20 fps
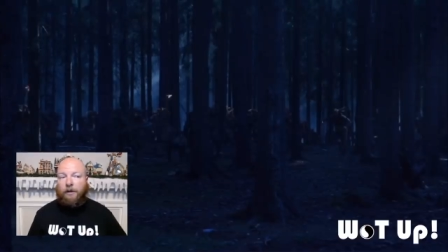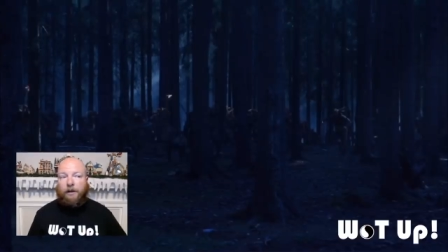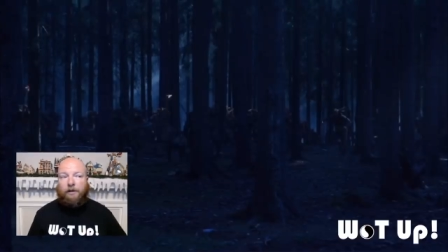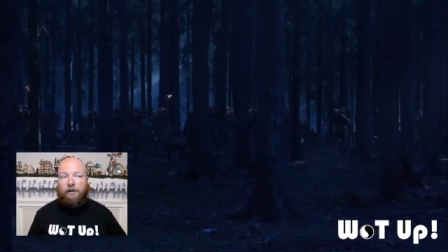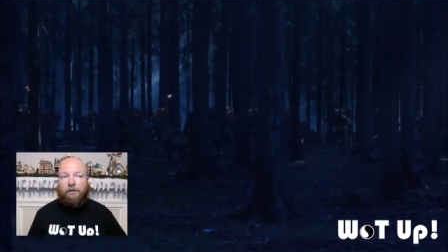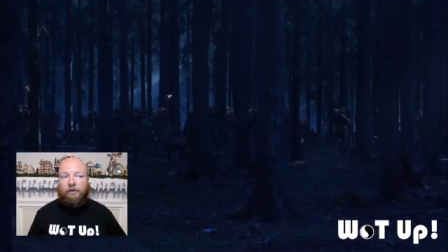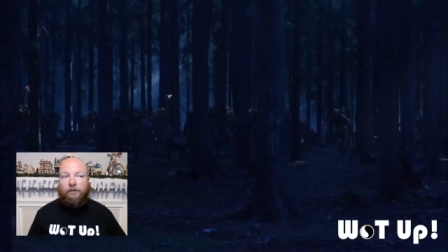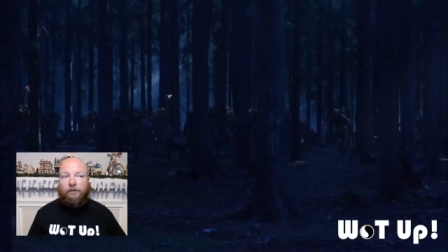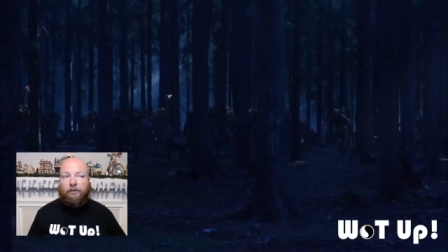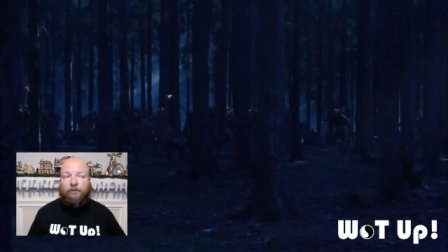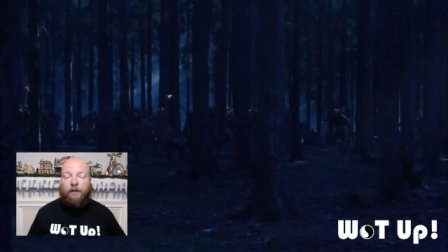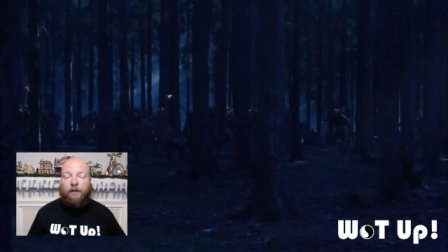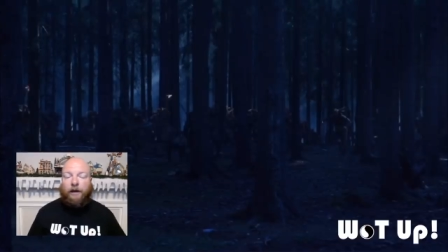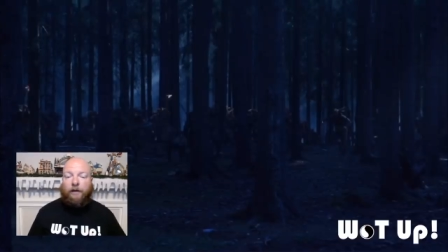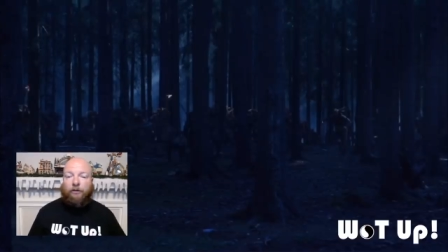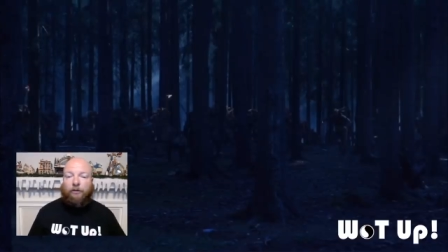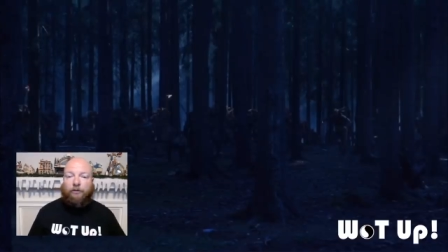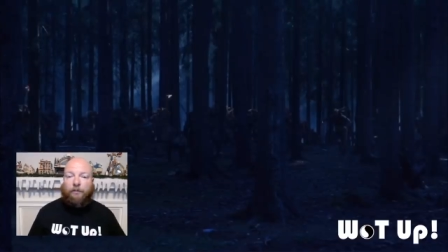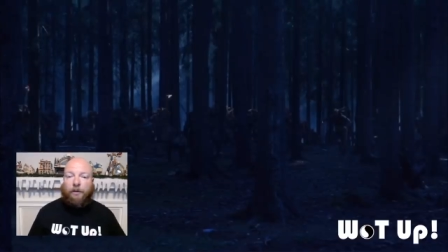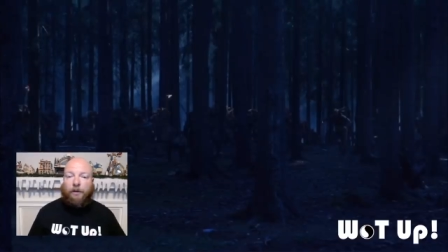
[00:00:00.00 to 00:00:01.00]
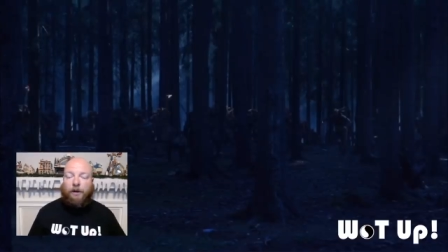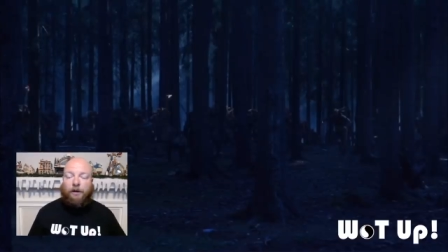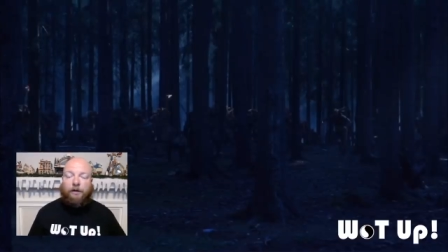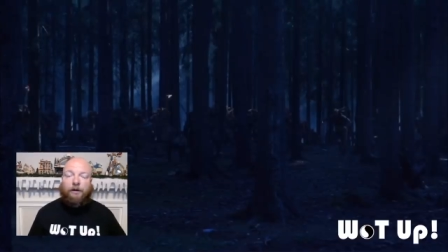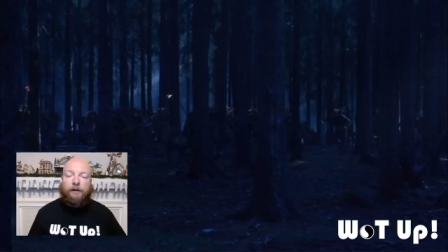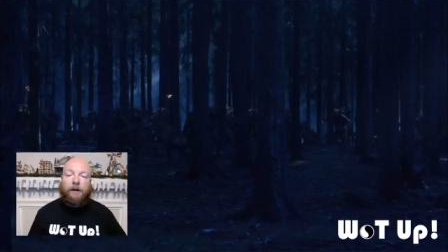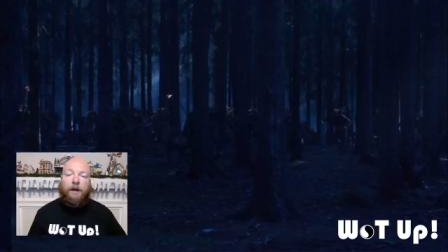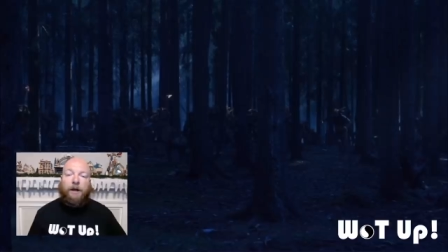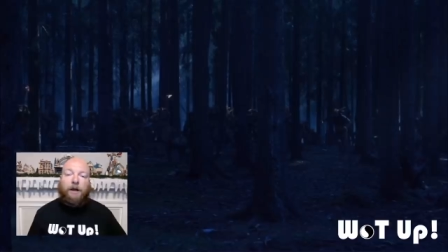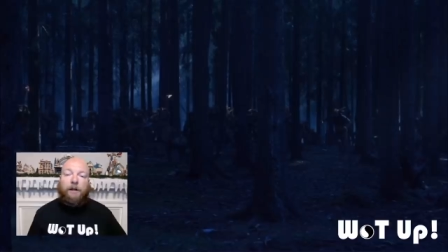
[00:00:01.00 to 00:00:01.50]
and Shadow
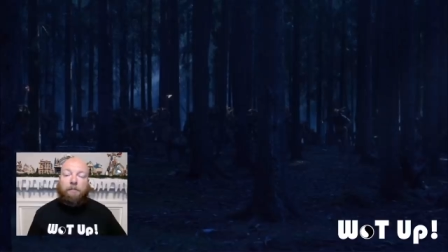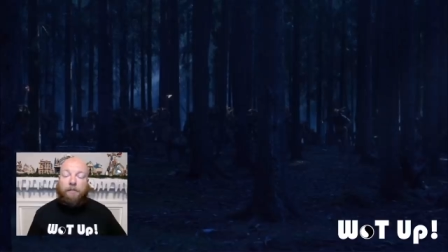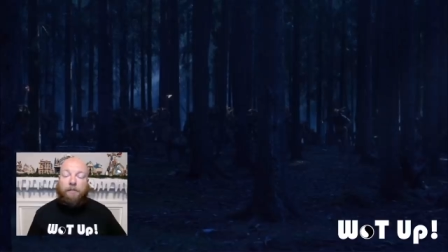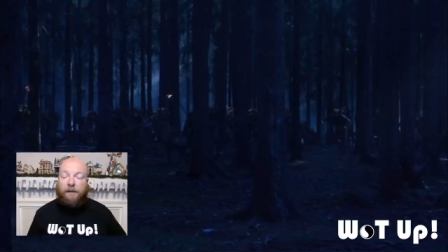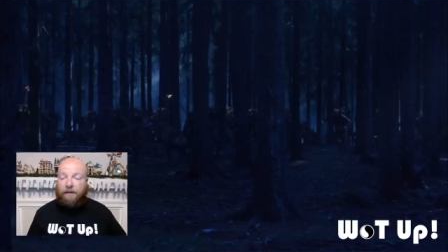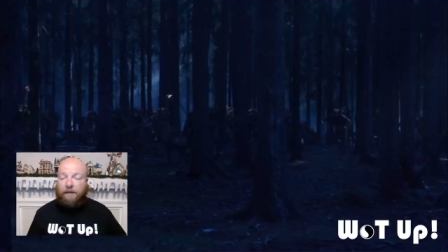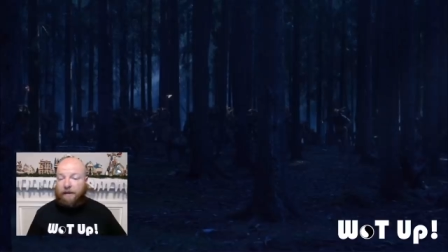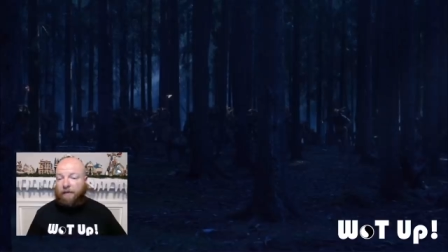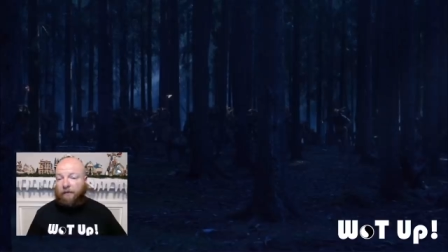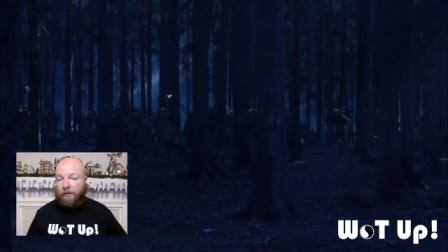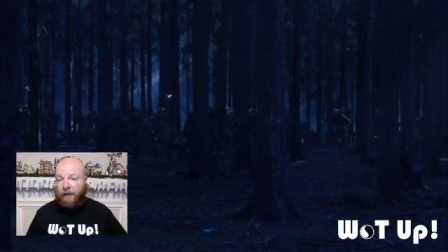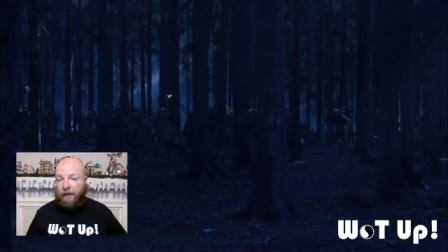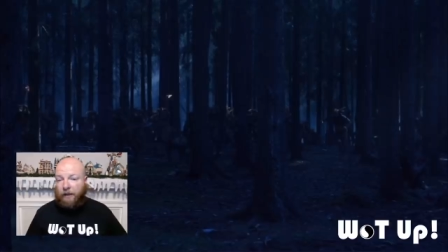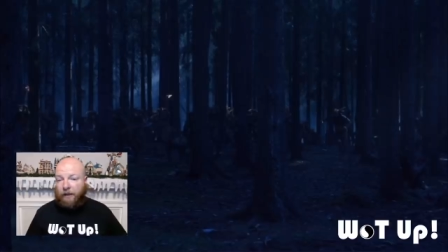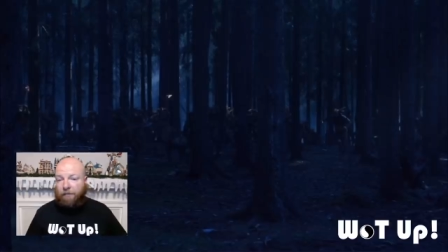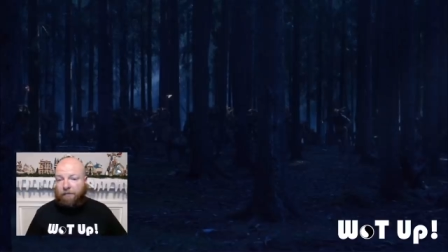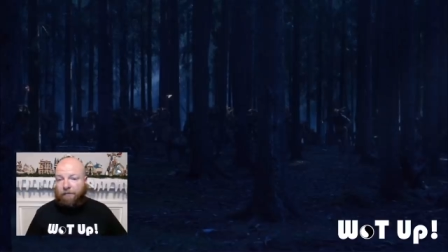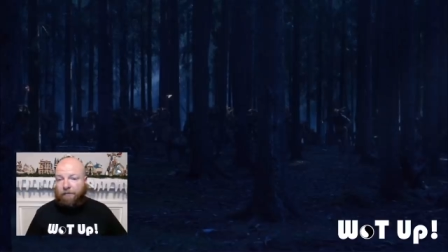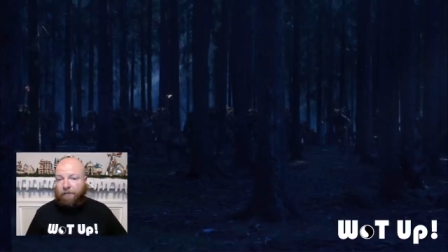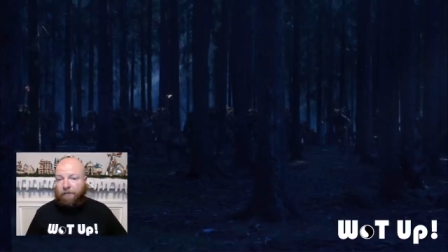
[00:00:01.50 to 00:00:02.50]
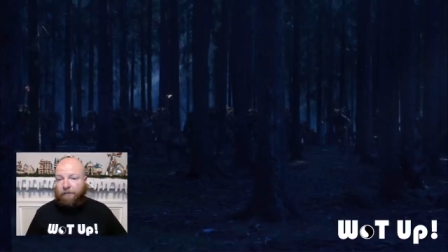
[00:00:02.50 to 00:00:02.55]
Spawn being leveled up.